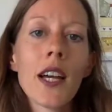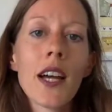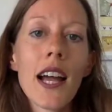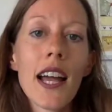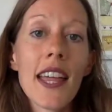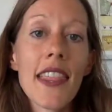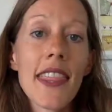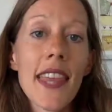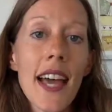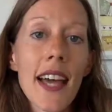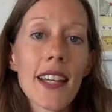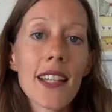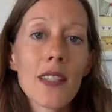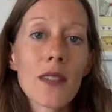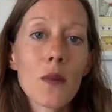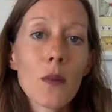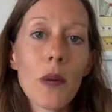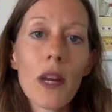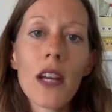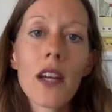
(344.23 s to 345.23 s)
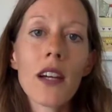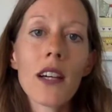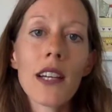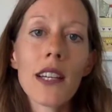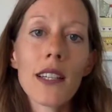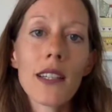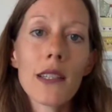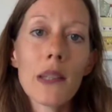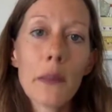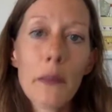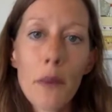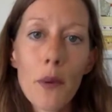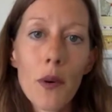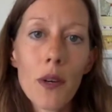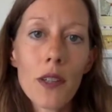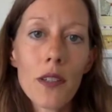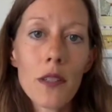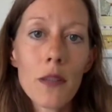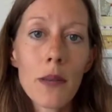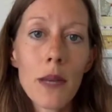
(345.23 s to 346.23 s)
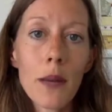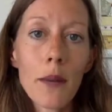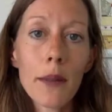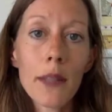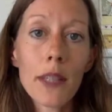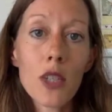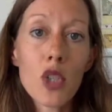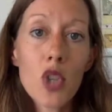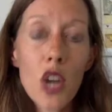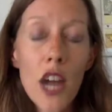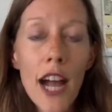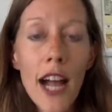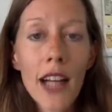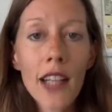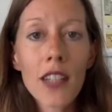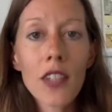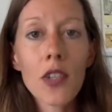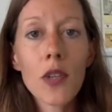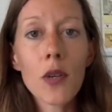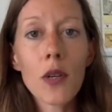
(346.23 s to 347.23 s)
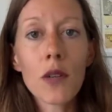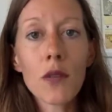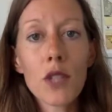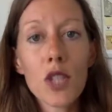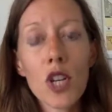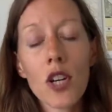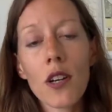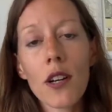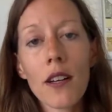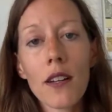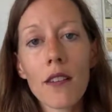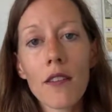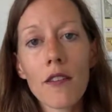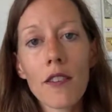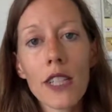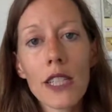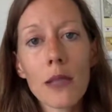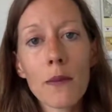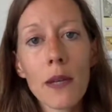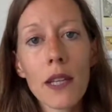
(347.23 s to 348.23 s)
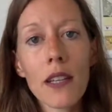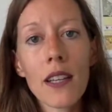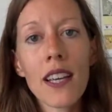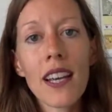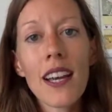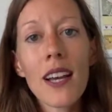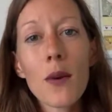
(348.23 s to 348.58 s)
And that is where it is important to be able to track your return on investment,